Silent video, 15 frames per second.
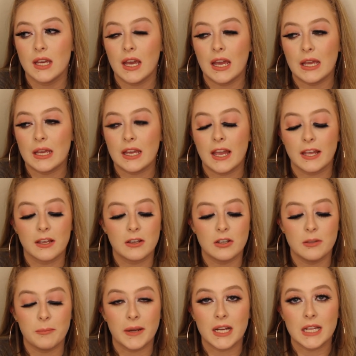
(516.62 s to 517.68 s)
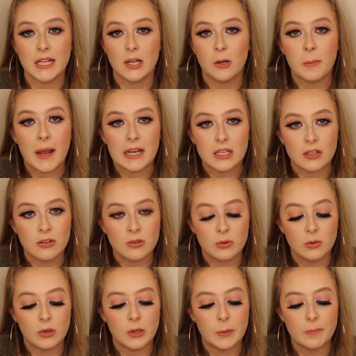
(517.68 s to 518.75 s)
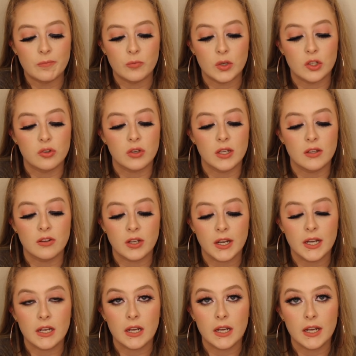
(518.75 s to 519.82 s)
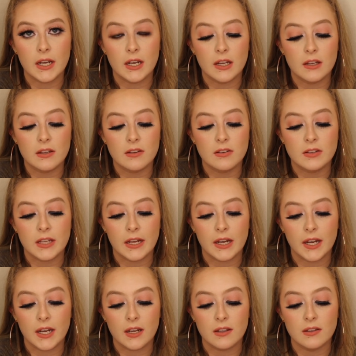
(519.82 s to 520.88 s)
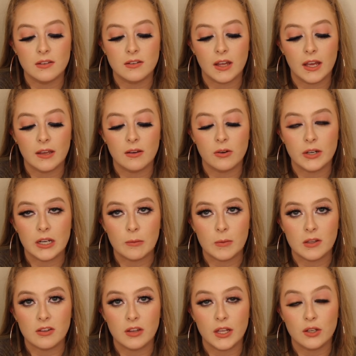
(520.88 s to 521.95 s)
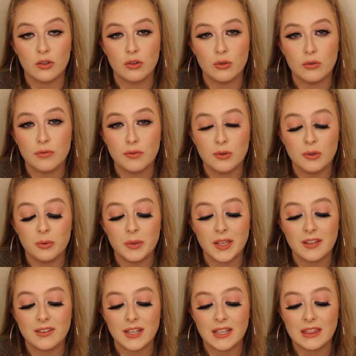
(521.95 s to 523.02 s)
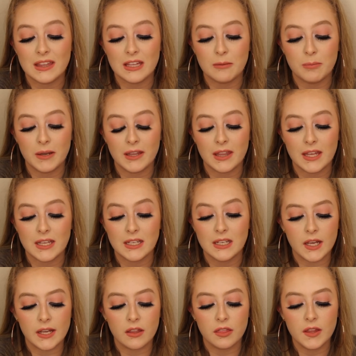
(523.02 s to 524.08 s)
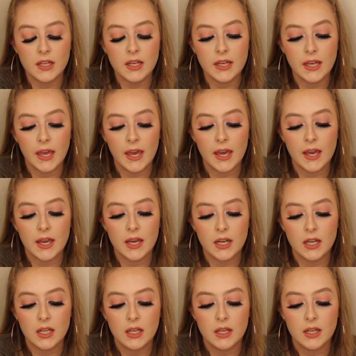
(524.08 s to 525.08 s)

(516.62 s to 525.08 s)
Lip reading: I could barely go back to school, which it started getting scary because I already missed like 2 full weeks, I think, by then. I think I had